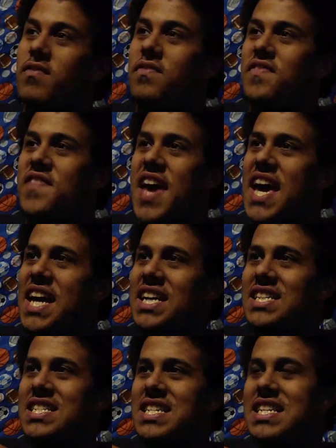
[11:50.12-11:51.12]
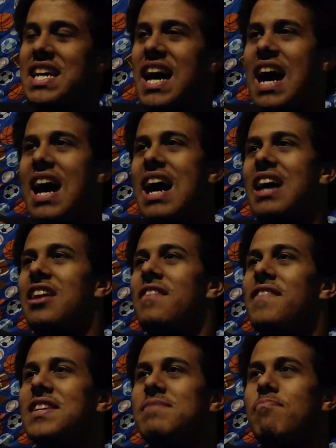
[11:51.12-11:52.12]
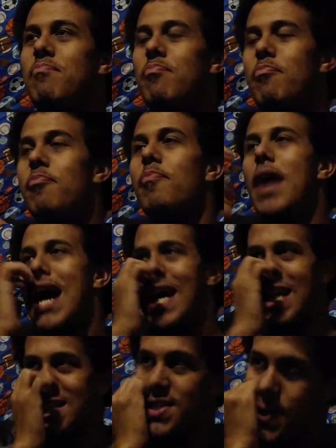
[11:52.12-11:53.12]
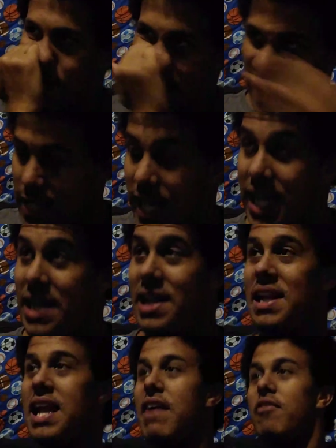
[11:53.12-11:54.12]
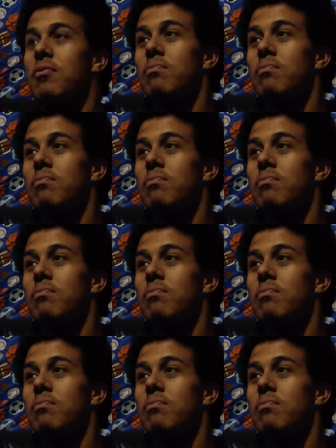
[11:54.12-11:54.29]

veins out of his body so he can never